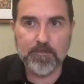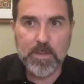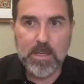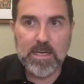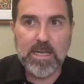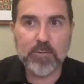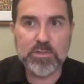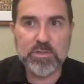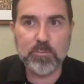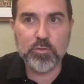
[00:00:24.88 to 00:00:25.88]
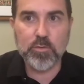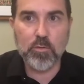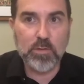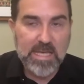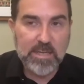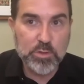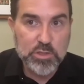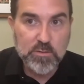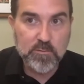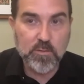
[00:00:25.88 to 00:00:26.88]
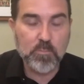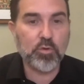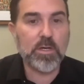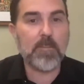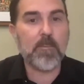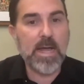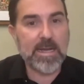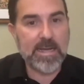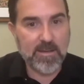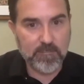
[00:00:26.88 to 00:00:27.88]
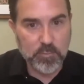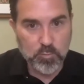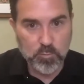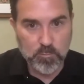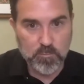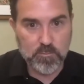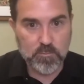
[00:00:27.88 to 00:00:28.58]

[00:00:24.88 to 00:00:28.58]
language the Buddha, or languages the Buddha might have used?